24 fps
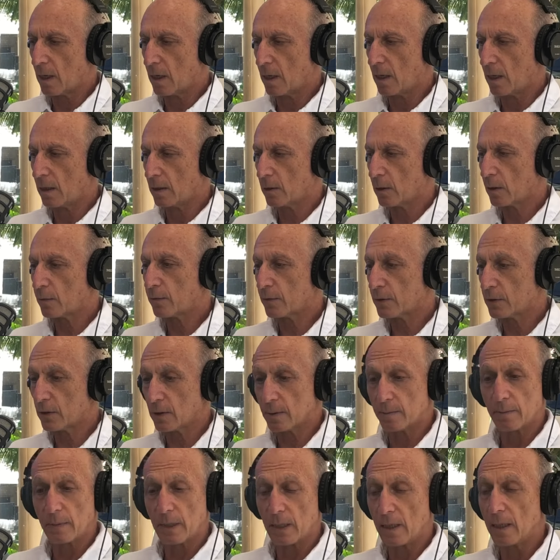look for
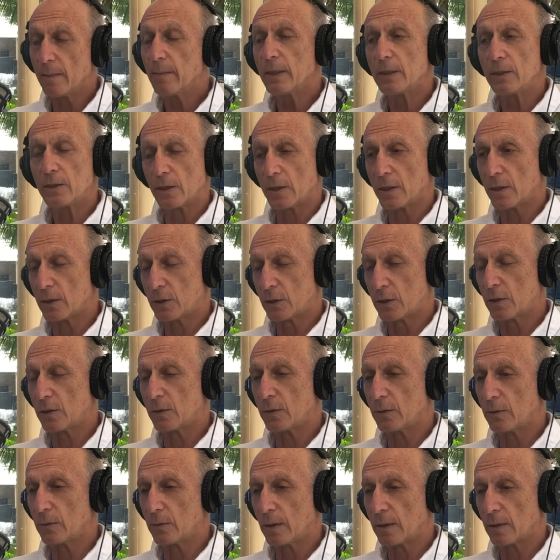some images
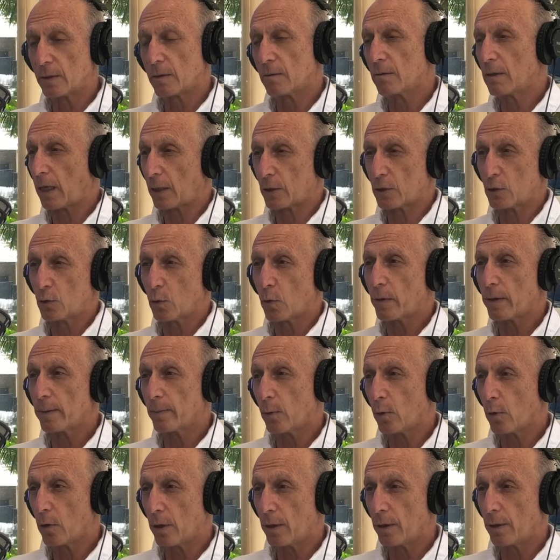to like
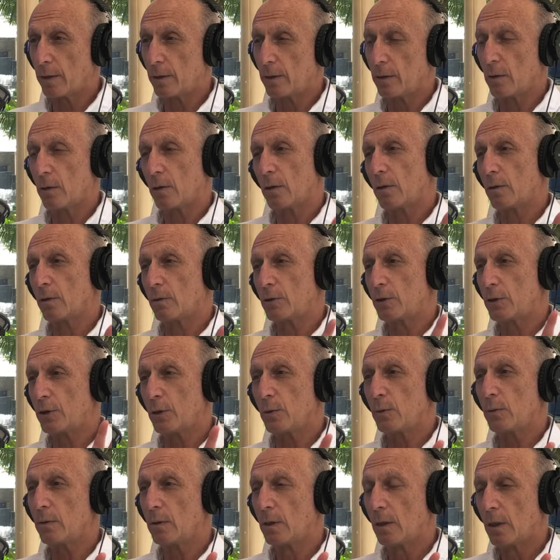storyboard your
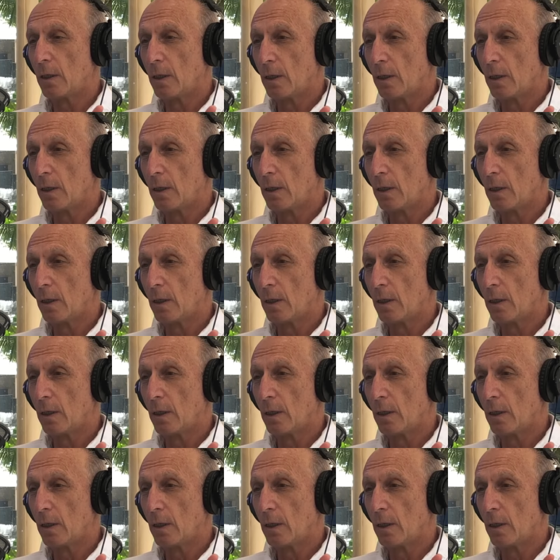shoot,